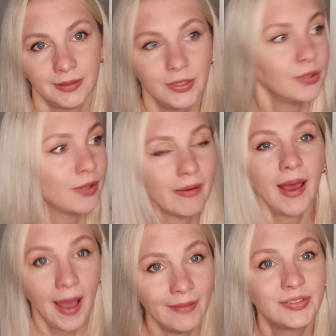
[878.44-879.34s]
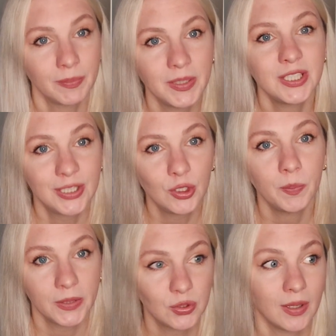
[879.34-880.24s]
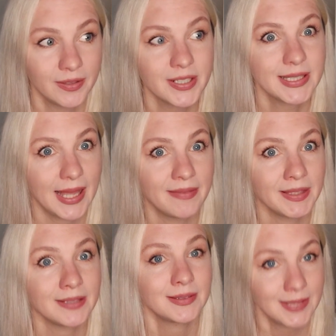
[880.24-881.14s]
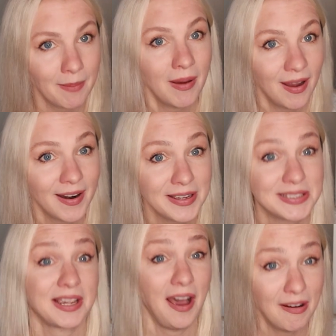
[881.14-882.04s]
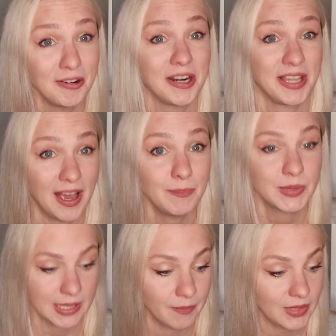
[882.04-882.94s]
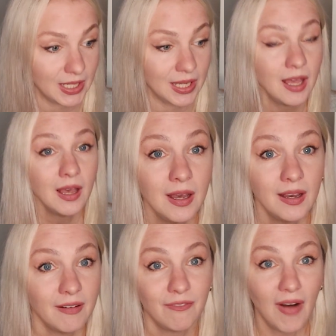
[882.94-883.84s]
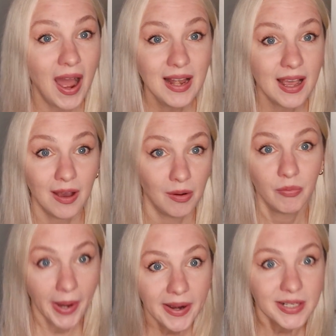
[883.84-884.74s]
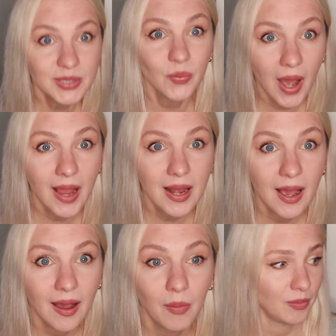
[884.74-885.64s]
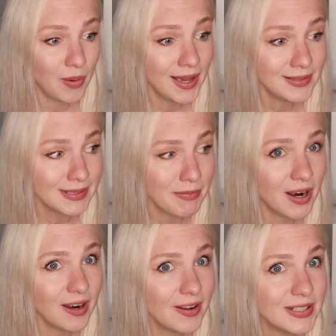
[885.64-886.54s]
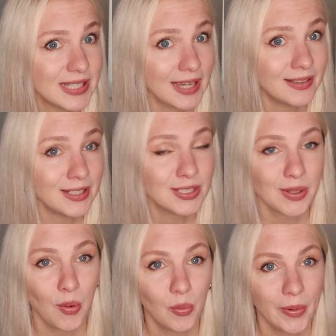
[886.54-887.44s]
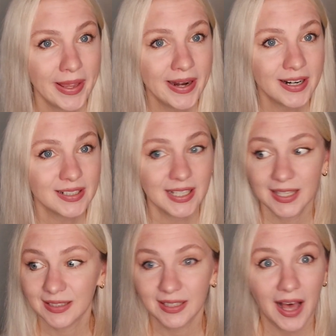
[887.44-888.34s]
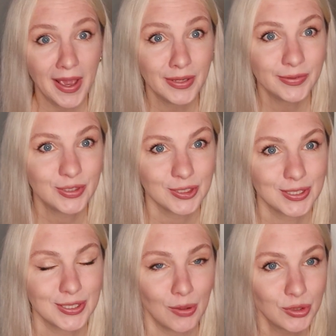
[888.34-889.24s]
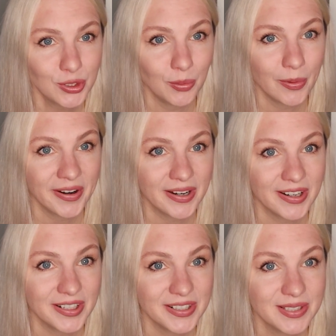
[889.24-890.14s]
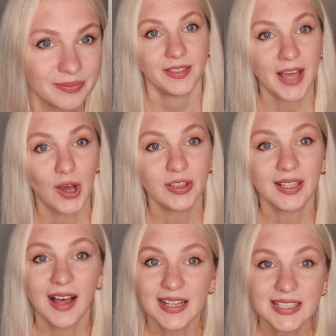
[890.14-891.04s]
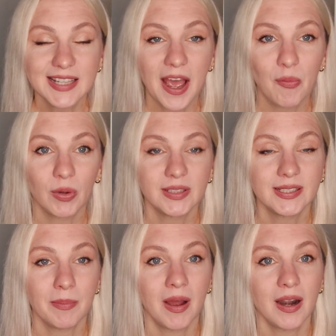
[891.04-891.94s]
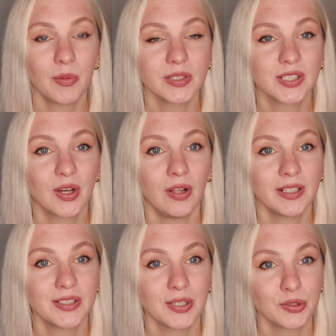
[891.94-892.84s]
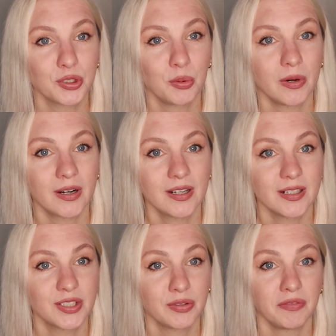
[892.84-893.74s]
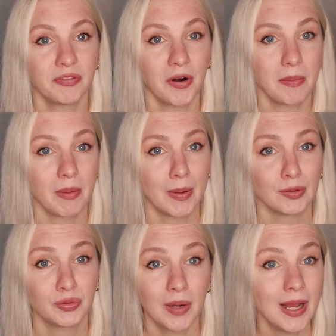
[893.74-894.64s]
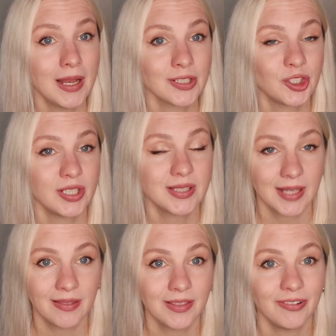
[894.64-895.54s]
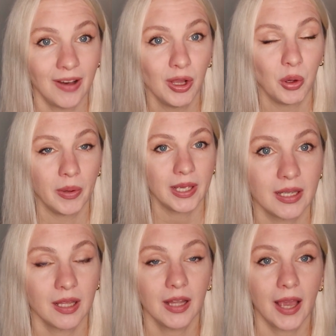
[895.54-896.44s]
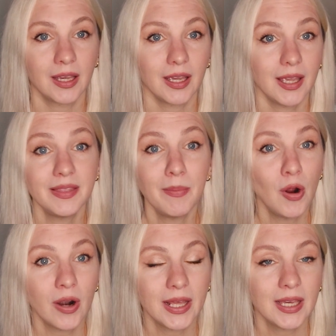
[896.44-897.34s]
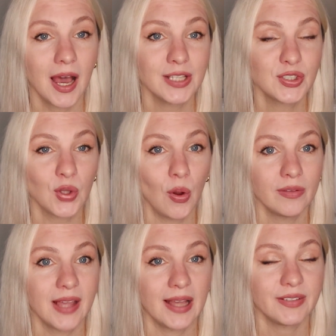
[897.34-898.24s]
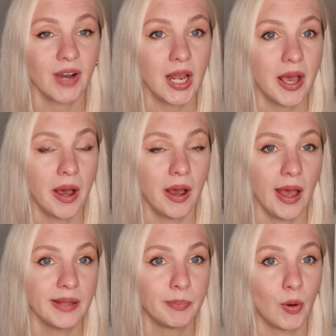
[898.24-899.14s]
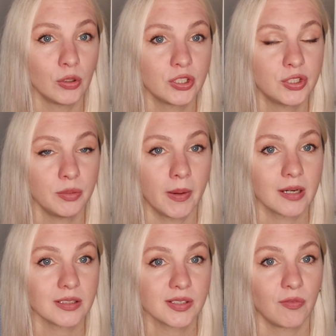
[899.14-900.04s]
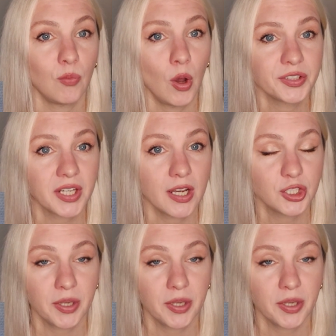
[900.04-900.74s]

You don't have to be stupid to understand that Tamara is covering up something. Valya, where is Valya? Why Tamara is acting so weird and lying to social workers? Now, the last time when Tamara was calling social workers to inform about Valya, she said the following, like, in the morning I saw that Valya had bought 2 bottles of vodka.